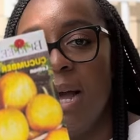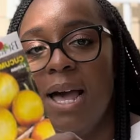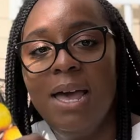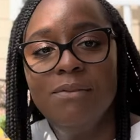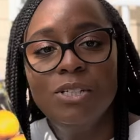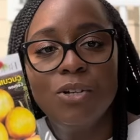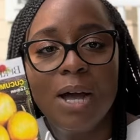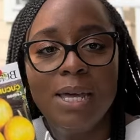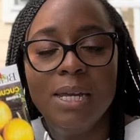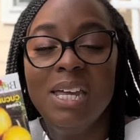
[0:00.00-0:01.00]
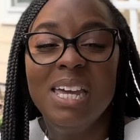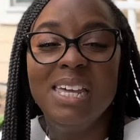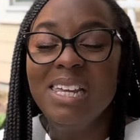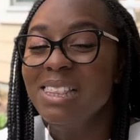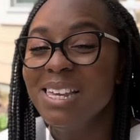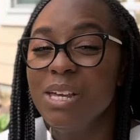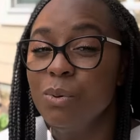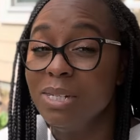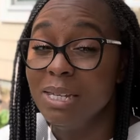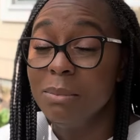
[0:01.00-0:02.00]
I haven't tried it. Anything
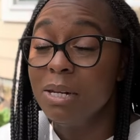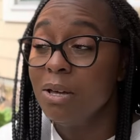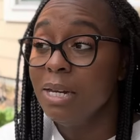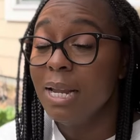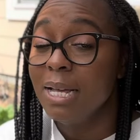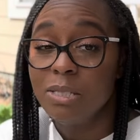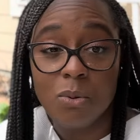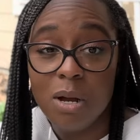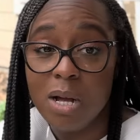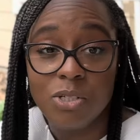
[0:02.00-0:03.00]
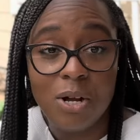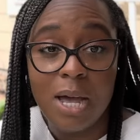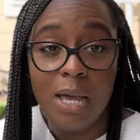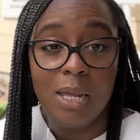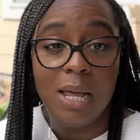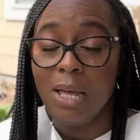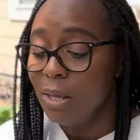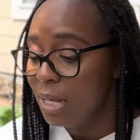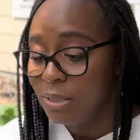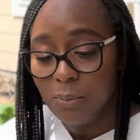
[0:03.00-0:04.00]
with lemon on it, I swear I'll try it.
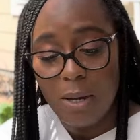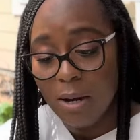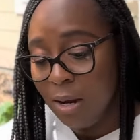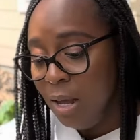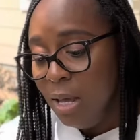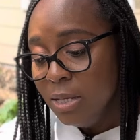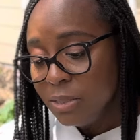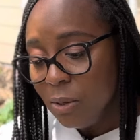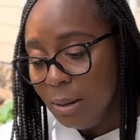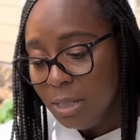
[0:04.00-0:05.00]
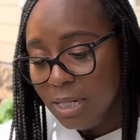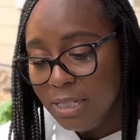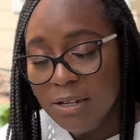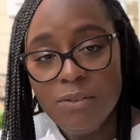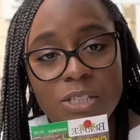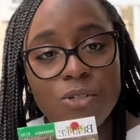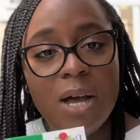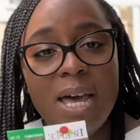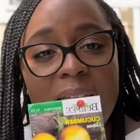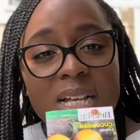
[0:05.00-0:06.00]
I swear. So I'm going to definitely
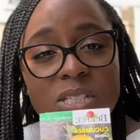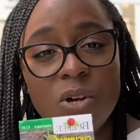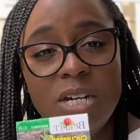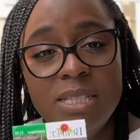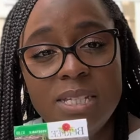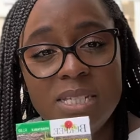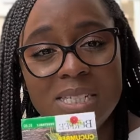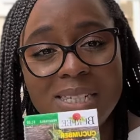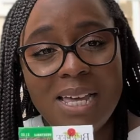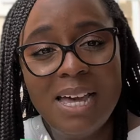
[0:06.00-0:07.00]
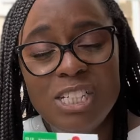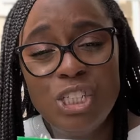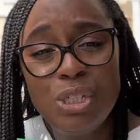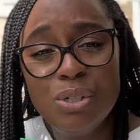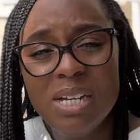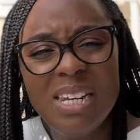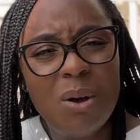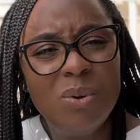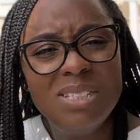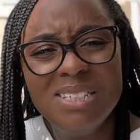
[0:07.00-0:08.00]
try it. I started this last year and I
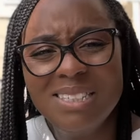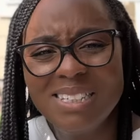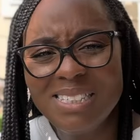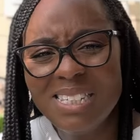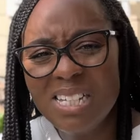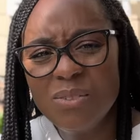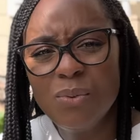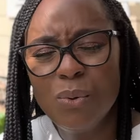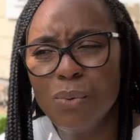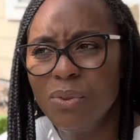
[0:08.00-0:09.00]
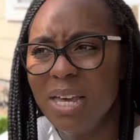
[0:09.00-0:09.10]
wasn't successful.